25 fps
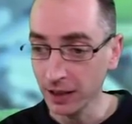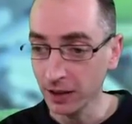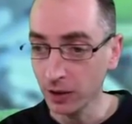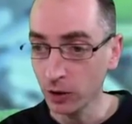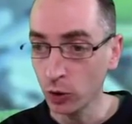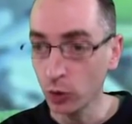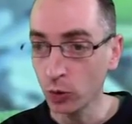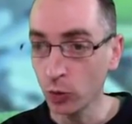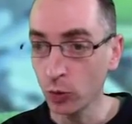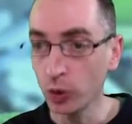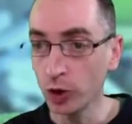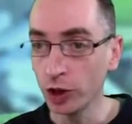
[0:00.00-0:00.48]

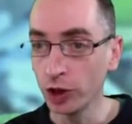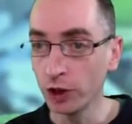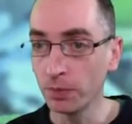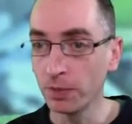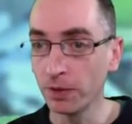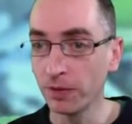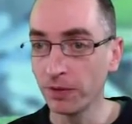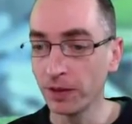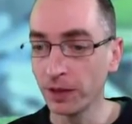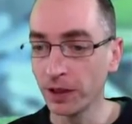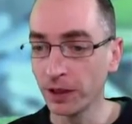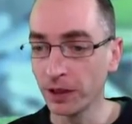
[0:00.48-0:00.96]
or would you
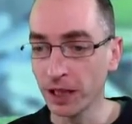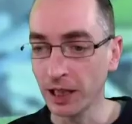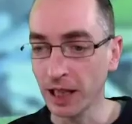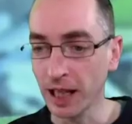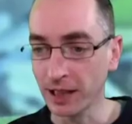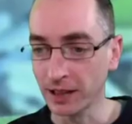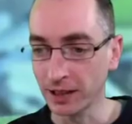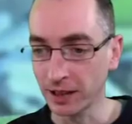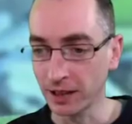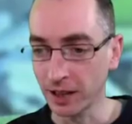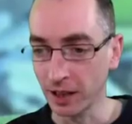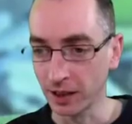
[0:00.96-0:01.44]
prefer a
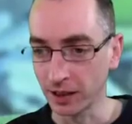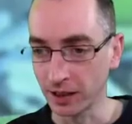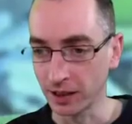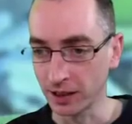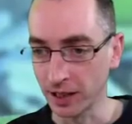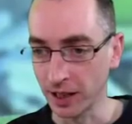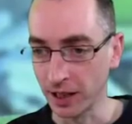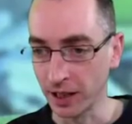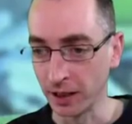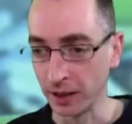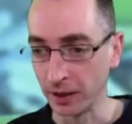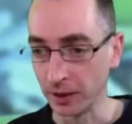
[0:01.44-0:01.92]
NASCAR
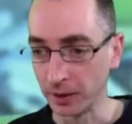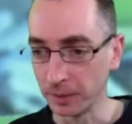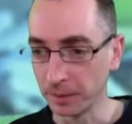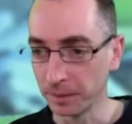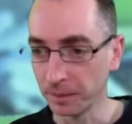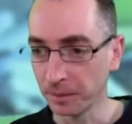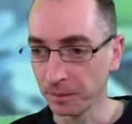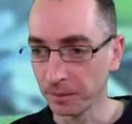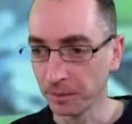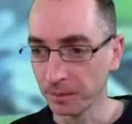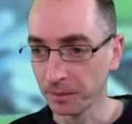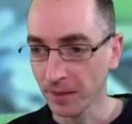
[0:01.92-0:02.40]
style?
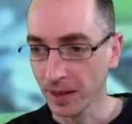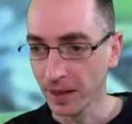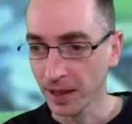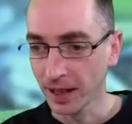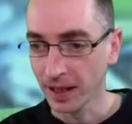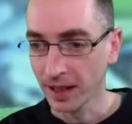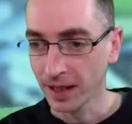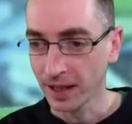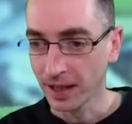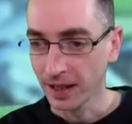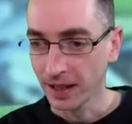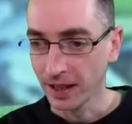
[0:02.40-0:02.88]

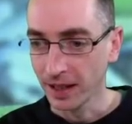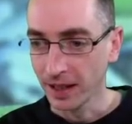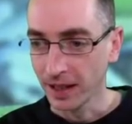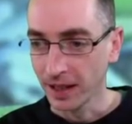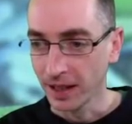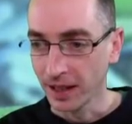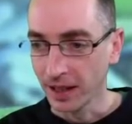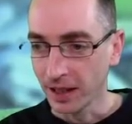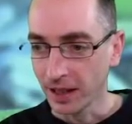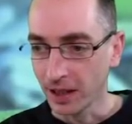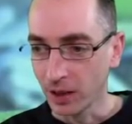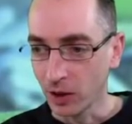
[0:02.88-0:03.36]

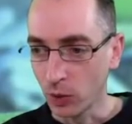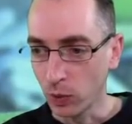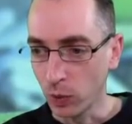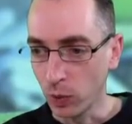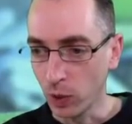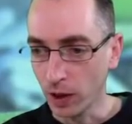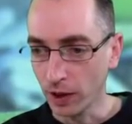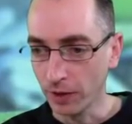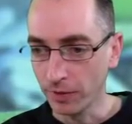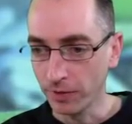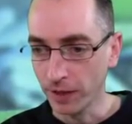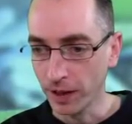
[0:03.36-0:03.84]

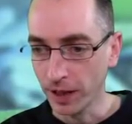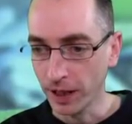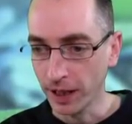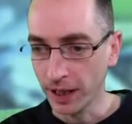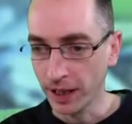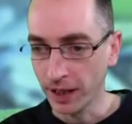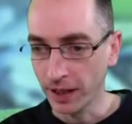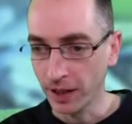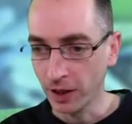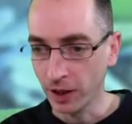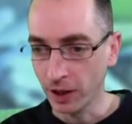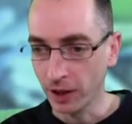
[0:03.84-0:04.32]
Qualifying
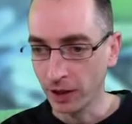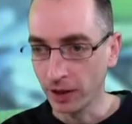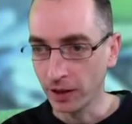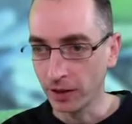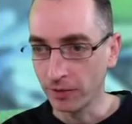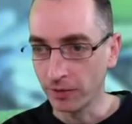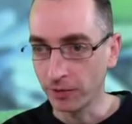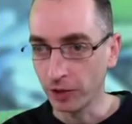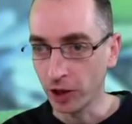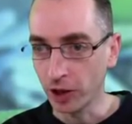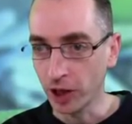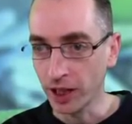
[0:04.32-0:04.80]
on
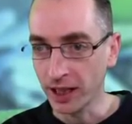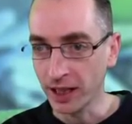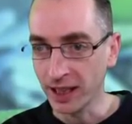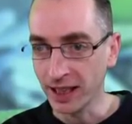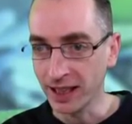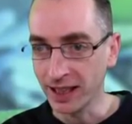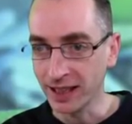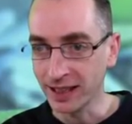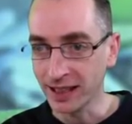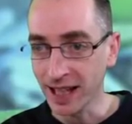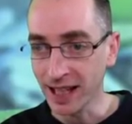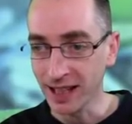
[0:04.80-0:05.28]
Friday,
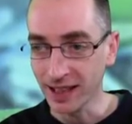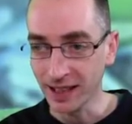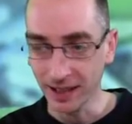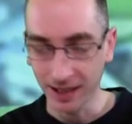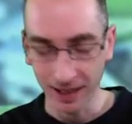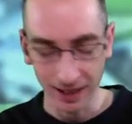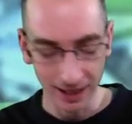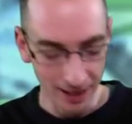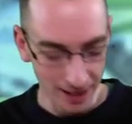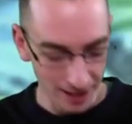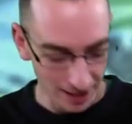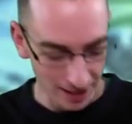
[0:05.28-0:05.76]

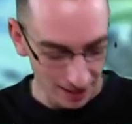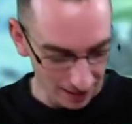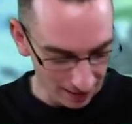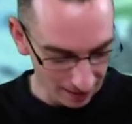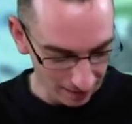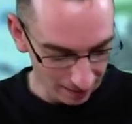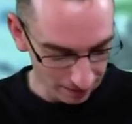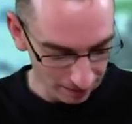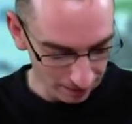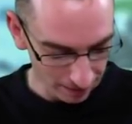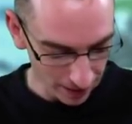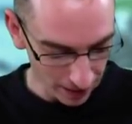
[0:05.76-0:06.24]
Saturday,
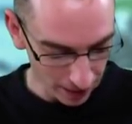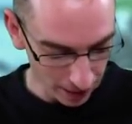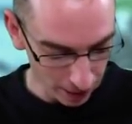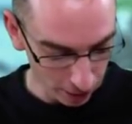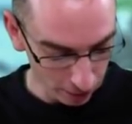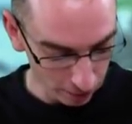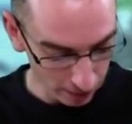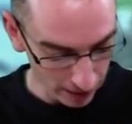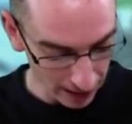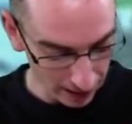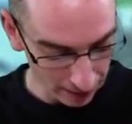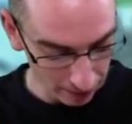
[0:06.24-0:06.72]
final
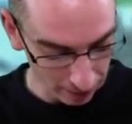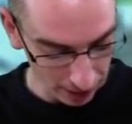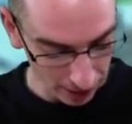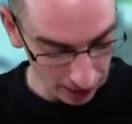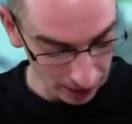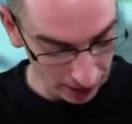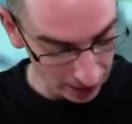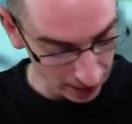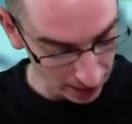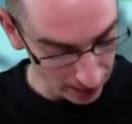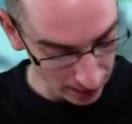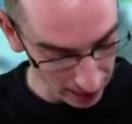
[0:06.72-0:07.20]
round
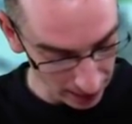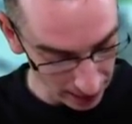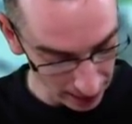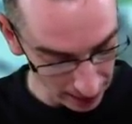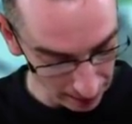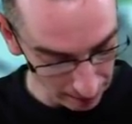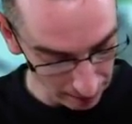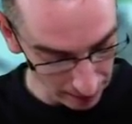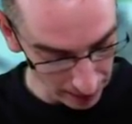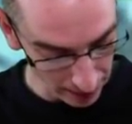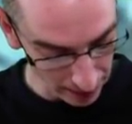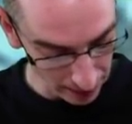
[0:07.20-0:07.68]
Sunday, let
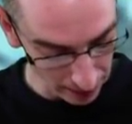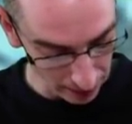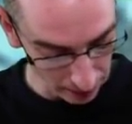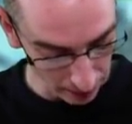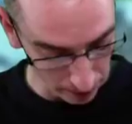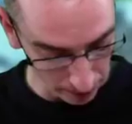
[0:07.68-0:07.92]
me know.